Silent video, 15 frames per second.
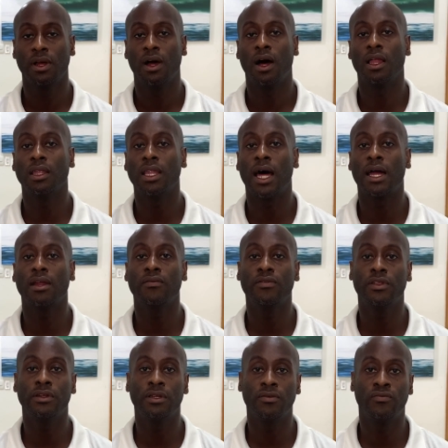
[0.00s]
A lot of
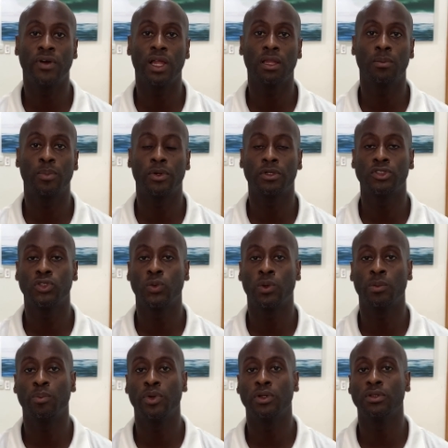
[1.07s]
the developers who
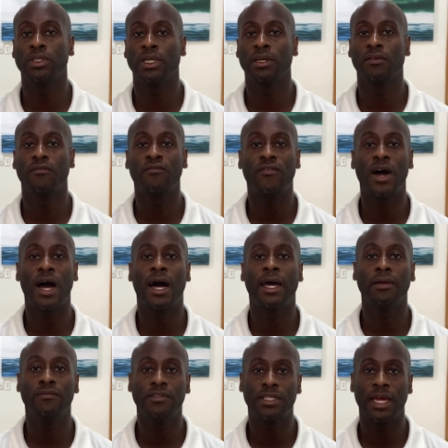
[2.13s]
were building
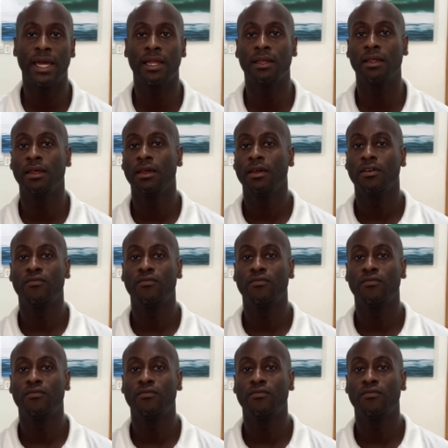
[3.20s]
5, 10,